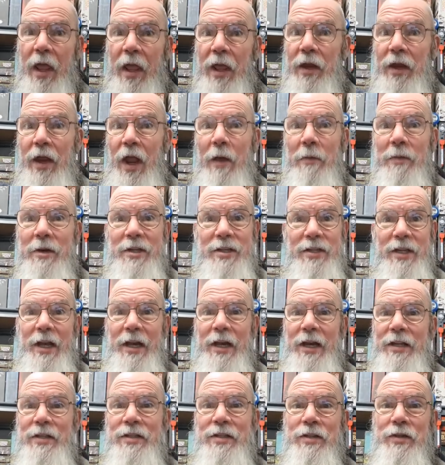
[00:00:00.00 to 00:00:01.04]
Nobody's going to
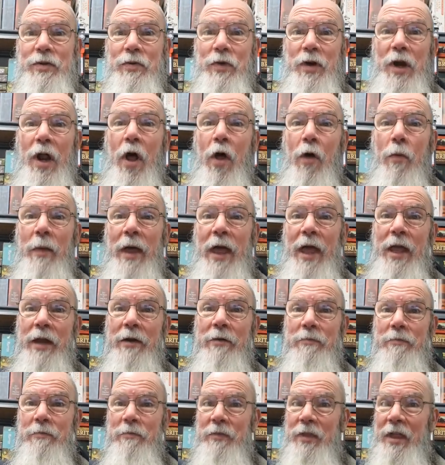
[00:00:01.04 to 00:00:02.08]
listen to an old
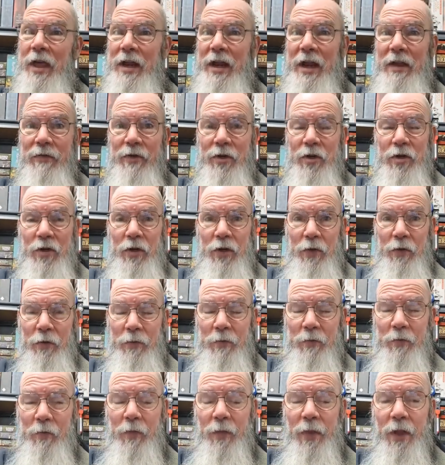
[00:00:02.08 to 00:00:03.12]
man. They never do.
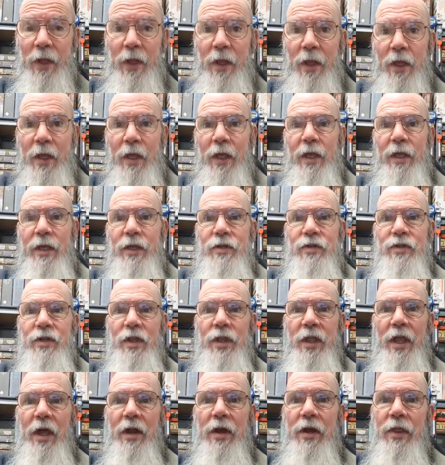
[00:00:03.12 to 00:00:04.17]
So
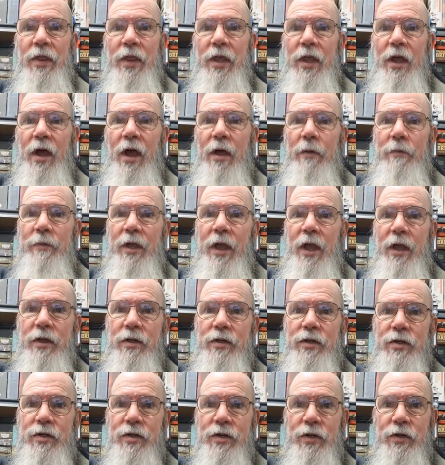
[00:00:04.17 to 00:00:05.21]
the only thing I'm going
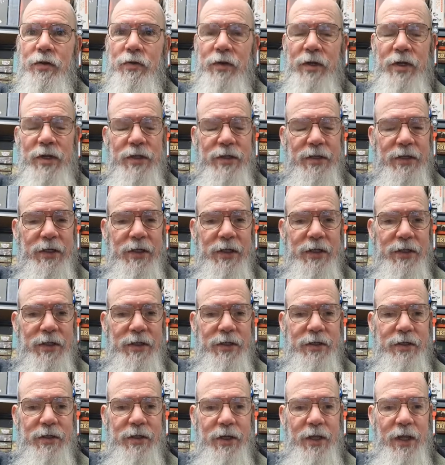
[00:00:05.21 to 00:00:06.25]
to do is
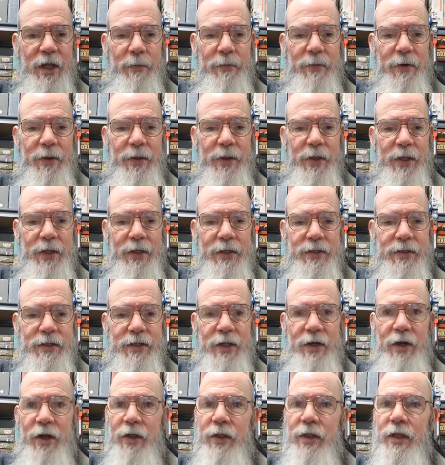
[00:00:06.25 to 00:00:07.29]
list a couple of things
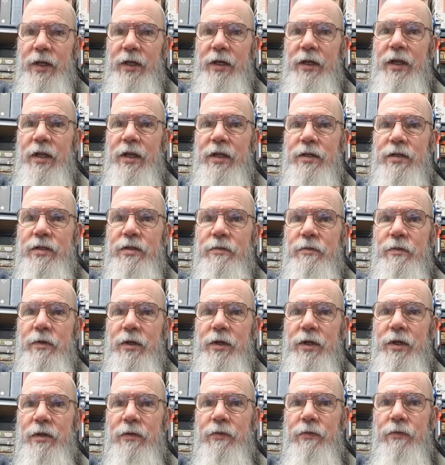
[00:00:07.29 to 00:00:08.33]
that I think need to
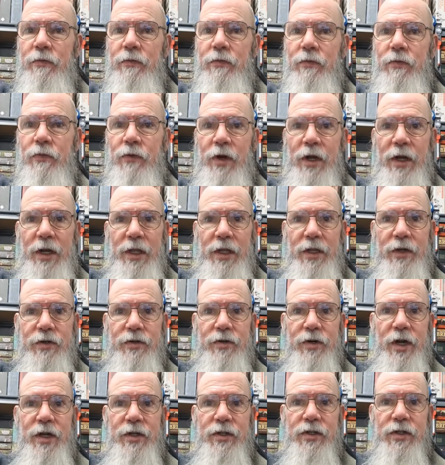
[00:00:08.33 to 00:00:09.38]
be really
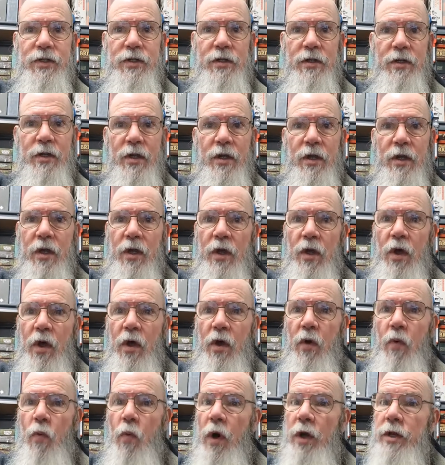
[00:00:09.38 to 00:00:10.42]
addressed.
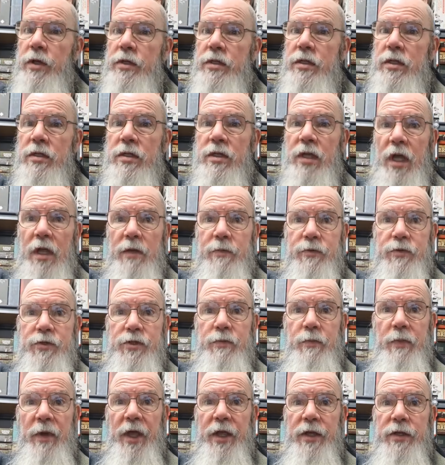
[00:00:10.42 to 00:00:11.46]
One is the table
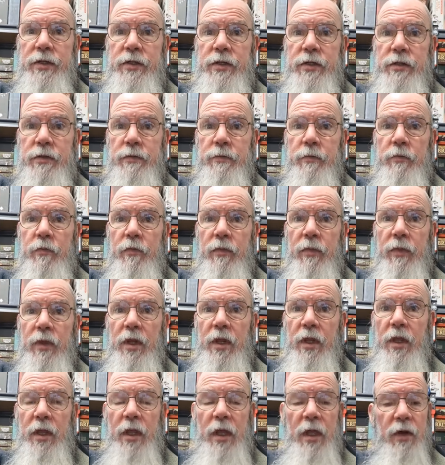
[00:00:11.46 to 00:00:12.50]
space.
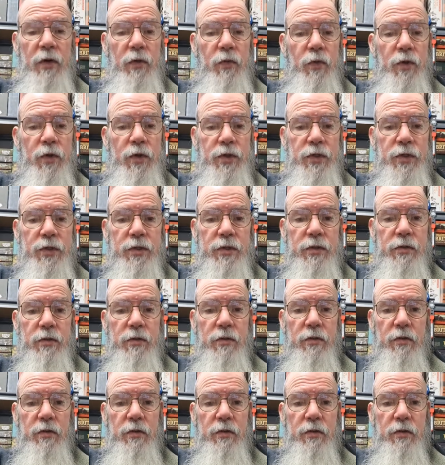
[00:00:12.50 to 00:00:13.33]
It was